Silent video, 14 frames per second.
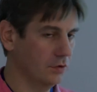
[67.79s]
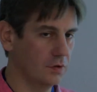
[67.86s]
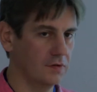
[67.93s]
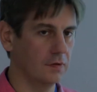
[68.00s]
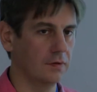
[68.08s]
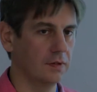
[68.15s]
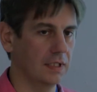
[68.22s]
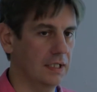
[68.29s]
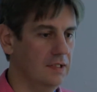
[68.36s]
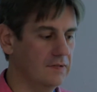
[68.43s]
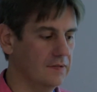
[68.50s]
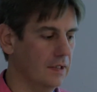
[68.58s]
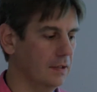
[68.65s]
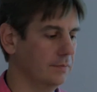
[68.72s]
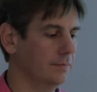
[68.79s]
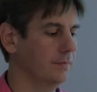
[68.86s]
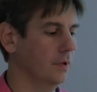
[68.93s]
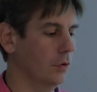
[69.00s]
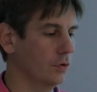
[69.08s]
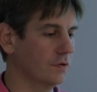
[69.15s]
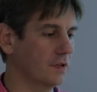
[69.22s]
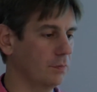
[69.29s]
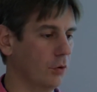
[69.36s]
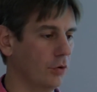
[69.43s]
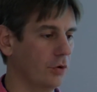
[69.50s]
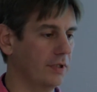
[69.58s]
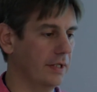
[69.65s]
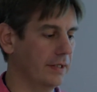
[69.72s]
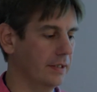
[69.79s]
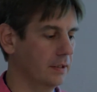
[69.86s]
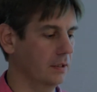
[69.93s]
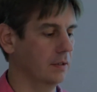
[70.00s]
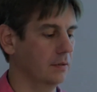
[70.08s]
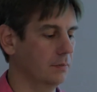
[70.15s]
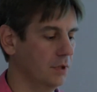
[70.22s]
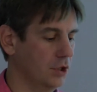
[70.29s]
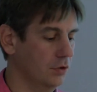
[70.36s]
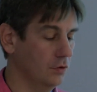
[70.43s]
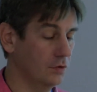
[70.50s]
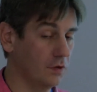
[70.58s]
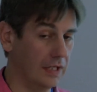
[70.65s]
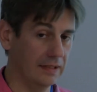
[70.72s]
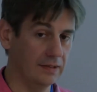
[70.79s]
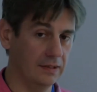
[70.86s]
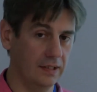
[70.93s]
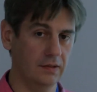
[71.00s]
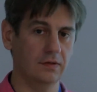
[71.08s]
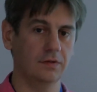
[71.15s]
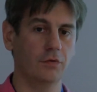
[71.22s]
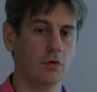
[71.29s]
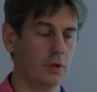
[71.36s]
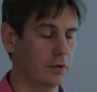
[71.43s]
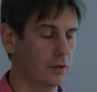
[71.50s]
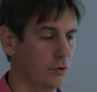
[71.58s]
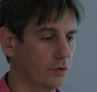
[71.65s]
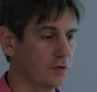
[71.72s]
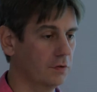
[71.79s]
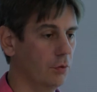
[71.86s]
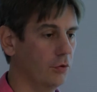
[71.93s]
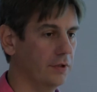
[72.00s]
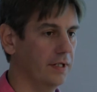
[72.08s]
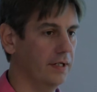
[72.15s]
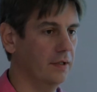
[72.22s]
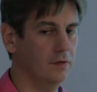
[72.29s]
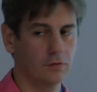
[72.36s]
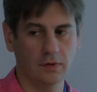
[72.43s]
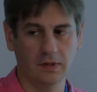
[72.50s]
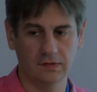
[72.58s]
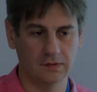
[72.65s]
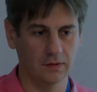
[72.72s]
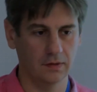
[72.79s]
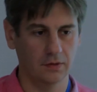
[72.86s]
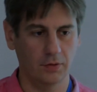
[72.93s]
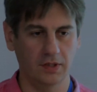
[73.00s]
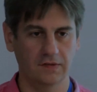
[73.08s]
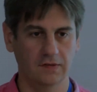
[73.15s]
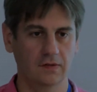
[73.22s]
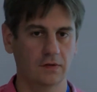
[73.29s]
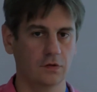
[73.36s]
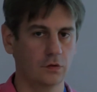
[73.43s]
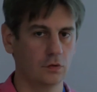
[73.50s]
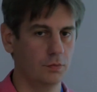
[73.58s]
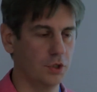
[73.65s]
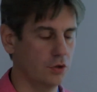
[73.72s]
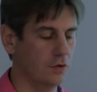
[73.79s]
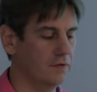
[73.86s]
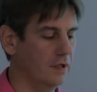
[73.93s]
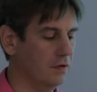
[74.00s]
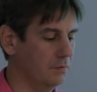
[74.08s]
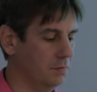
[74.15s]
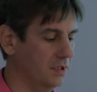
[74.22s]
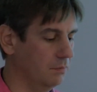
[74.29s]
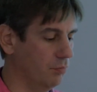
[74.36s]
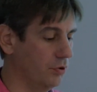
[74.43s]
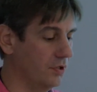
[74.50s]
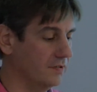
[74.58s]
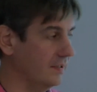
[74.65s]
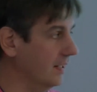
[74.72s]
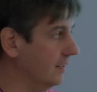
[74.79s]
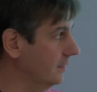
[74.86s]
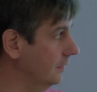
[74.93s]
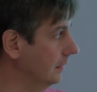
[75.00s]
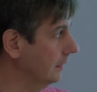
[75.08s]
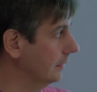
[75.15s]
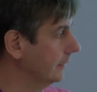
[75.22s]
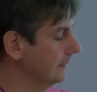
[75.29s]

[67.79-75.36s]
So it's an ESA Earth Explorer 9 mission. So it's a candidate for Earth Explorer 9. So as Craig said, there's 2 missions that have been pre-selected.